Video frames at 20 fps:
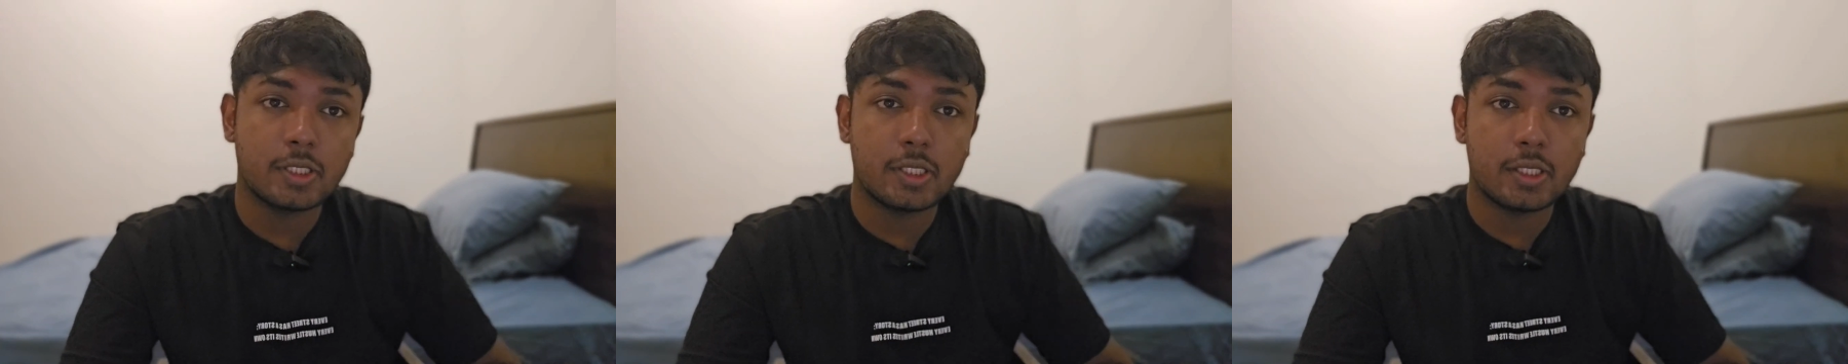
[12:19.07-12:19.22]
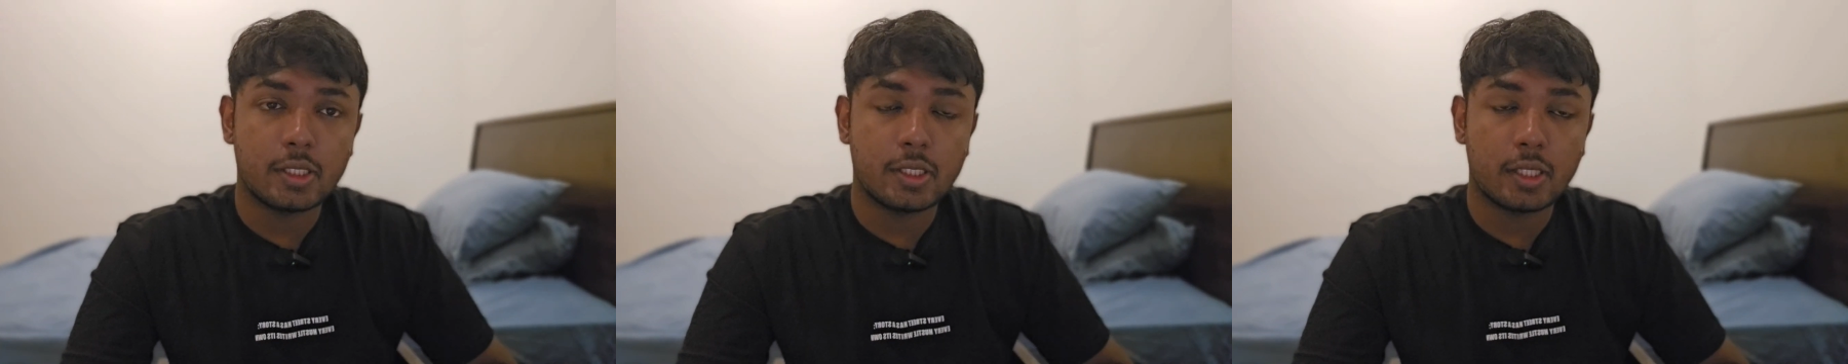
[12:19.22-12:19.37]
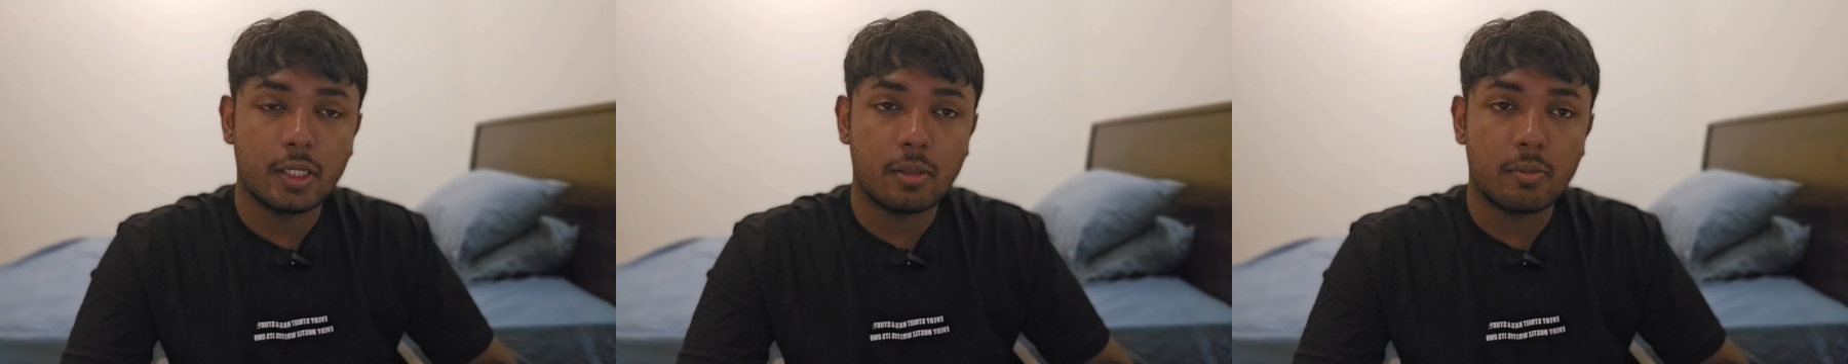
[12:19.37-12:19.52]

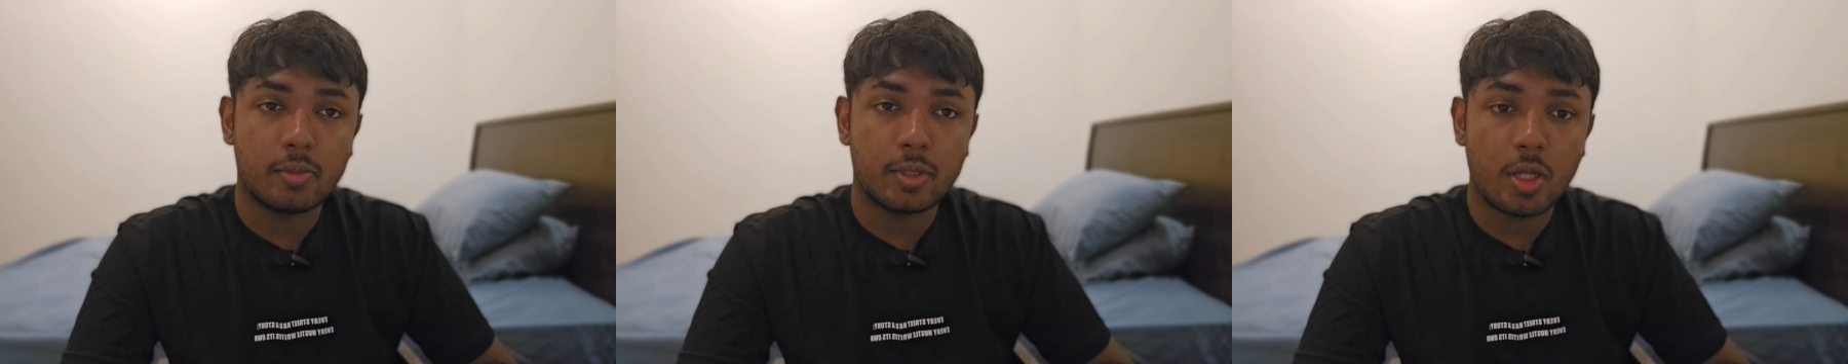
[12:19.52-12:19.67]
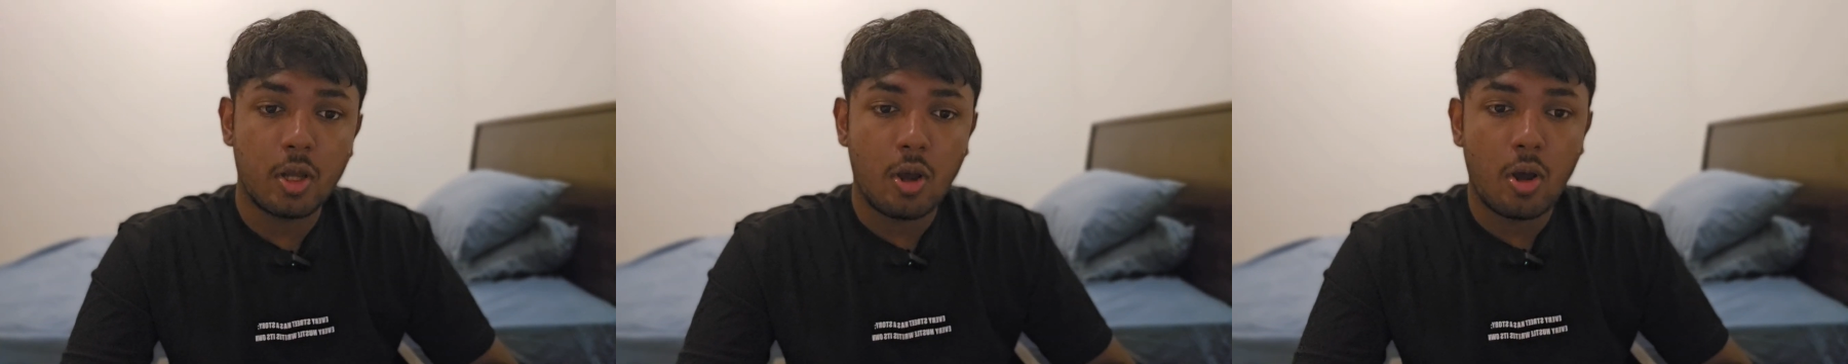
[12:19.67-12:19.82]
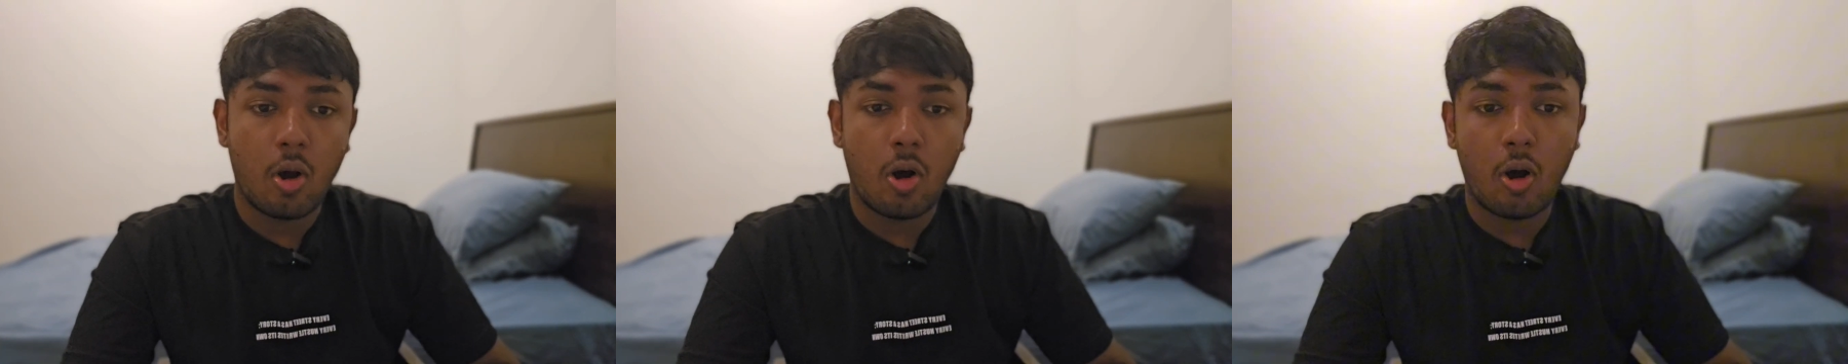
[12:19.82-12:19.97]
in terms
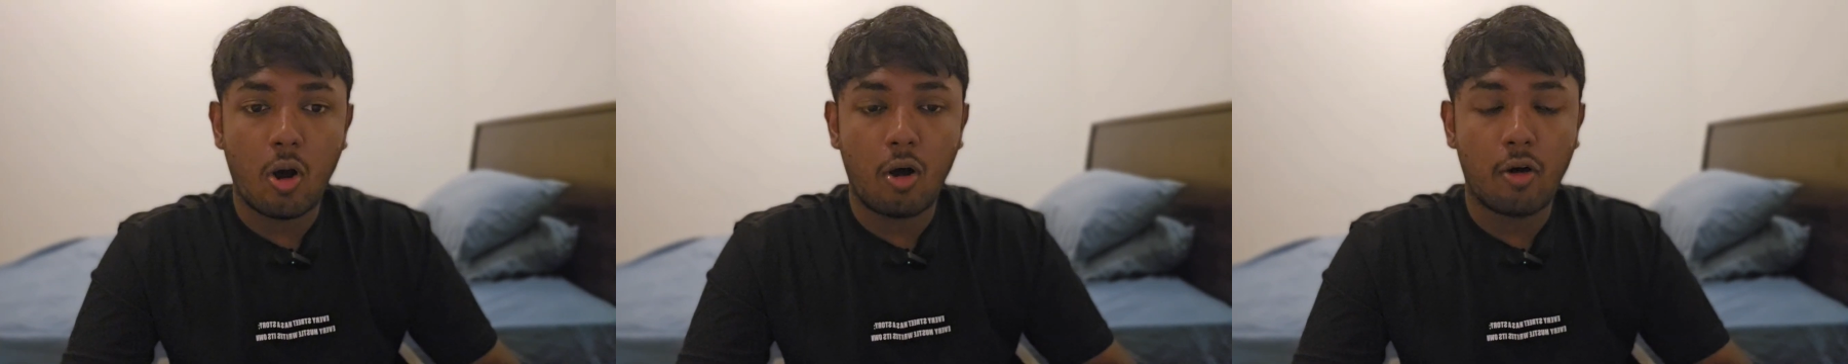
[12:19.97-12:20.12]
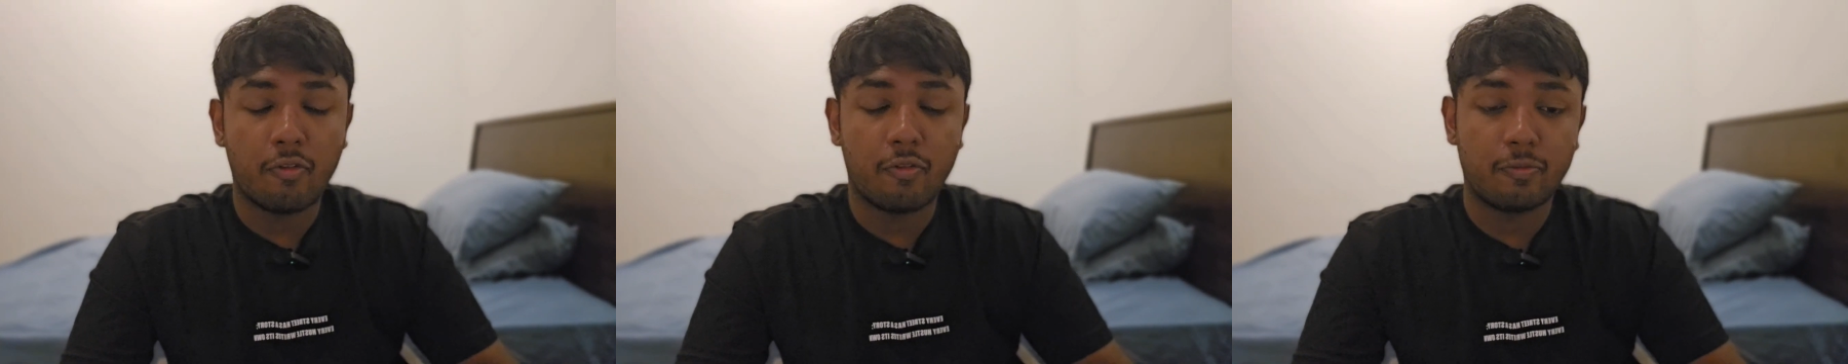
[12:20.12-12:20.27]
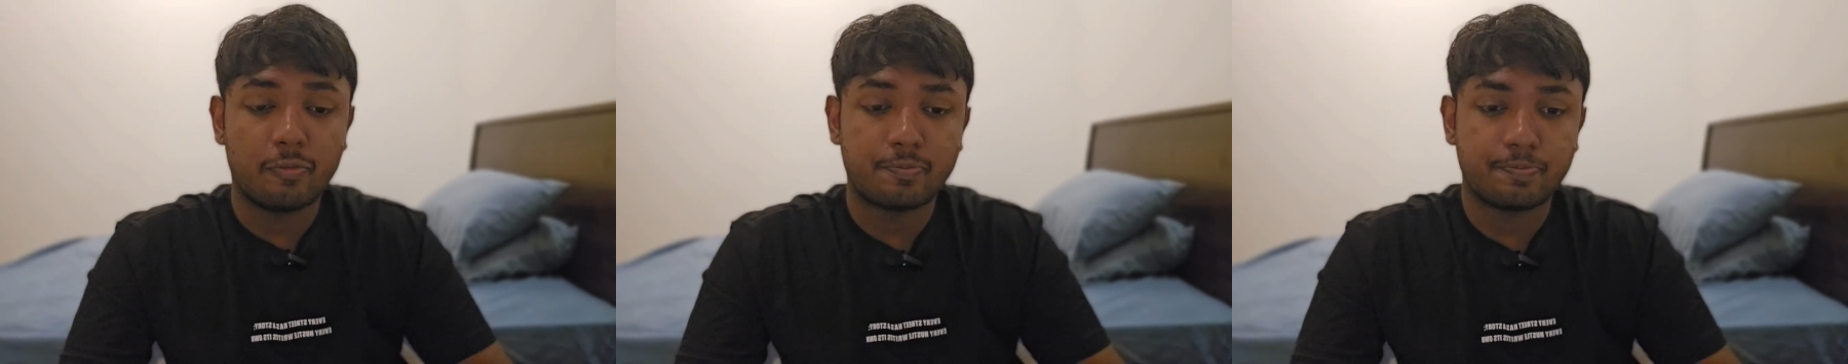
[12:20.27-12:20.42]

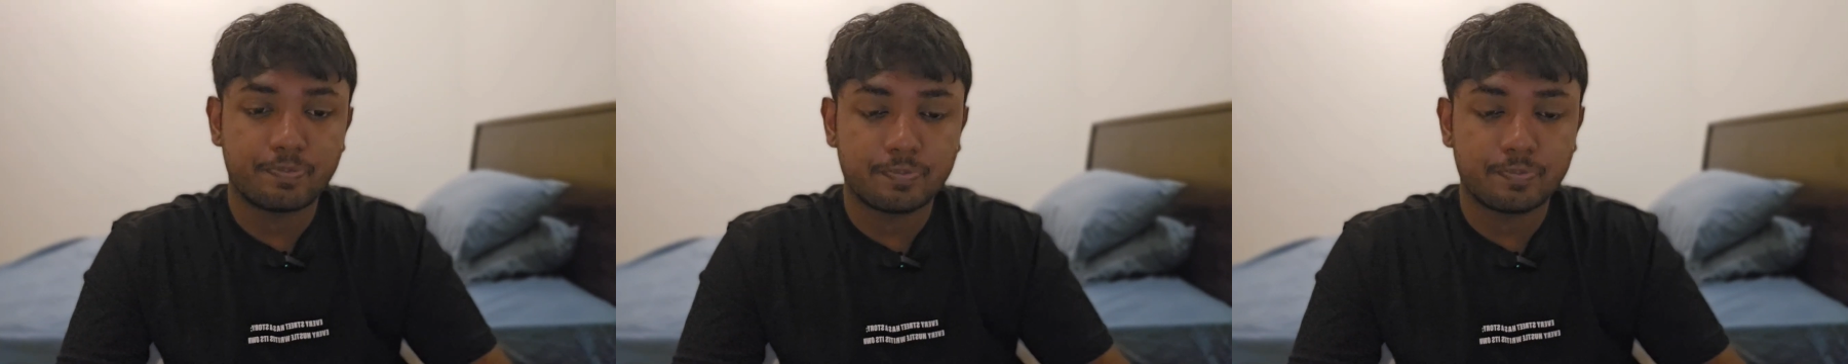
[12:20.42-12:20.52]
of